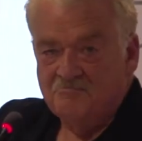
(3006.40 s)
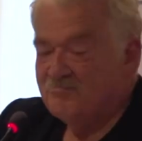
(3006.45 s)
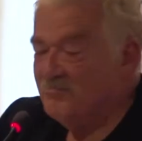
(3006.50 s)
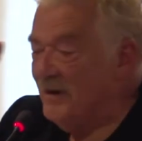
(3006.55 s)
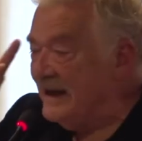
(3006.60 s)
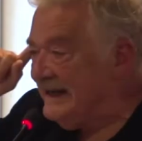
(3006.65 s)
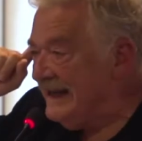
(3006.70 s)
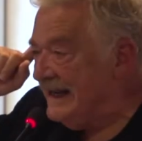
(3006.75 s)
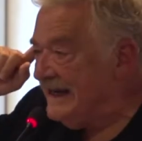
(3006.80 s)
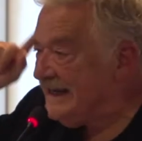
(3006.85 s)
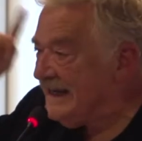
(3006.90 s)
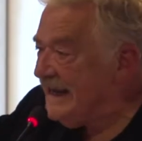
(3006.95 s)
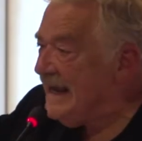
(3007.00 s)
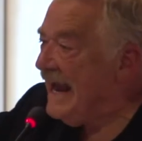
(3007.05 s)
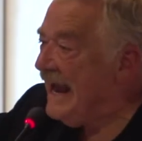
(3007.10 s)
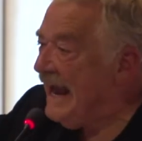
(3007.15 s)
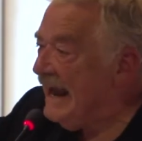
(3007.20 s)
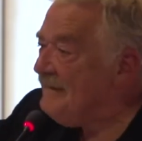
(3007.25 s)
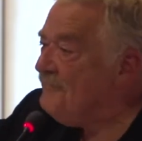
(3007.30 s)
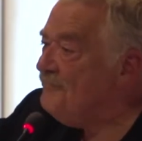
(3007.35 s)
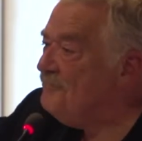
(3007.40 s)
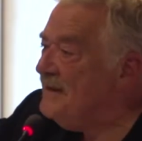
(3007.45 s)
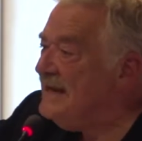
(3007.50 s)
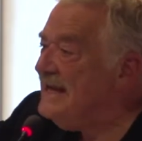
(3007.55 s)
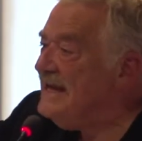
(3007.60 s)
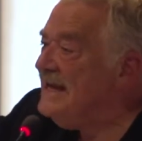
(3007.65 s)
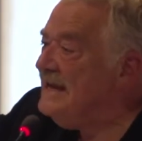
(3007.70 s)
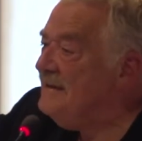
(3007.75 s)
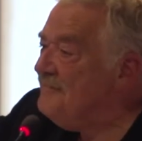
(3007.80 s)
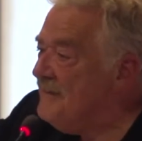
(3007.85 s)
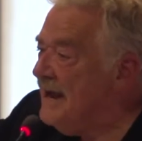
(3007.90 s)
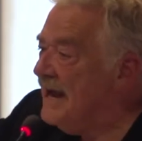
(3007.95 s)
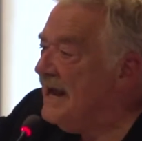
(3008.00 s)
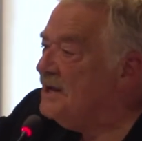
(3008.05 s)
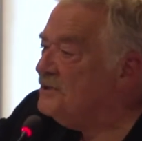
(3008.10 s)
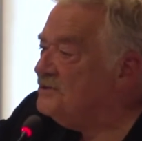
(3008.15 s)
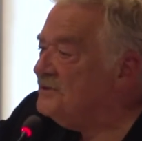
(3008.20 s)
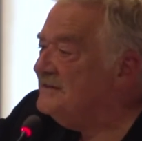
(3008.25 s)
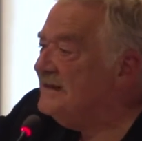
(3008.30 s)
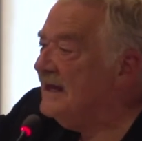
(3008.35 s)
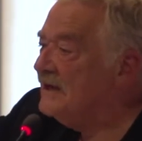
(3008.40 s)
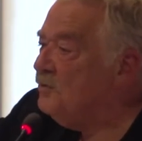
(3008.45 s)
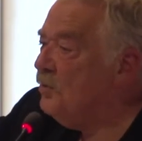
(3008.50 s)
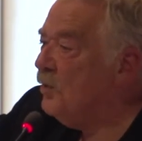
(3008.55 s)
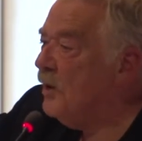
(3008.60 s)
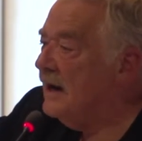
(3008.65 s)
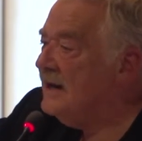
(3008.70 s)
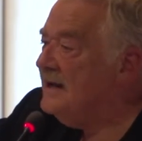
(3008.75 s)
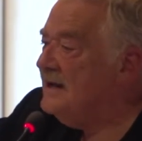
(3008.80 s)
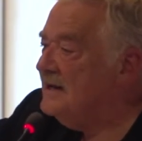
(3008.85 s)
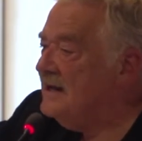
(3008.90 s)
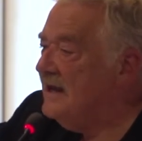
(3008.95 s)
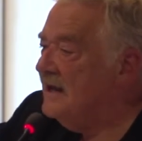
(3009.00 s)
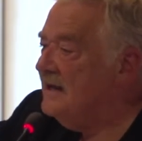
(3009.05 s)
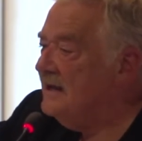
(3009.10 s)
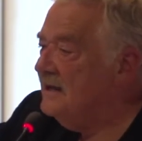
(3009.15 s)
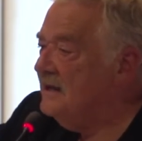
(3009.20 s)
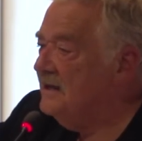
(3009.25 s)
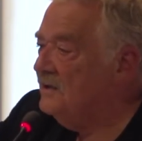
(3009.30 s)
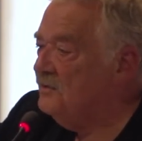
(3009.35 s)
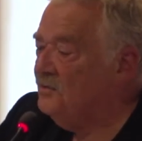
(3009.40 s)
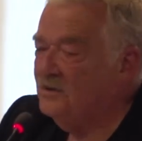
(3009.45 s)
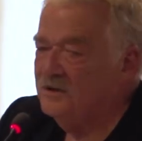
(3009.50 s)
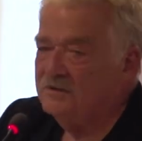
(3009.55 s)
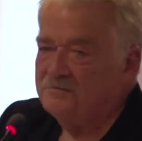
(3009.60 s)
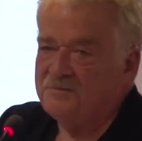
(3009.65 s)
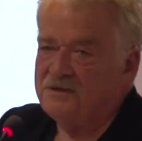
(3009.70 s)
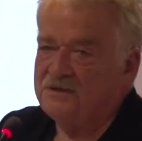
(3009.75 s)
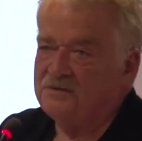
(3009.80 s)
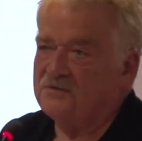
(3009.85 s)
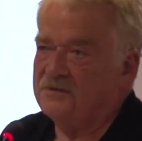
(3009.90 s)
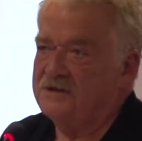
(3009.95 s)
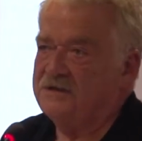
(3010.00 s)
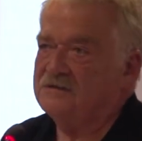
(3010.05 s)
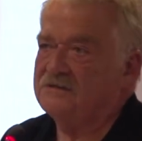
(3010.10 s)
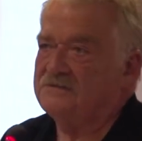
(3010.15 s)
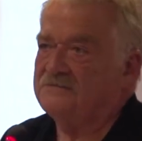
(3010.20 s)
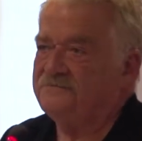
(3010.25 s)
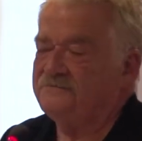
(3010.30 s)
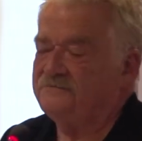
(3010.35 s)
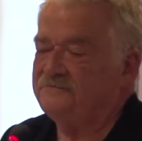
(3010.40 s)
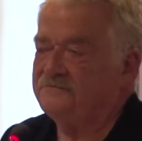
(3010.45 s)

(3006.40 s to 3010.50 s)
but it can be imagined that one day it will be real.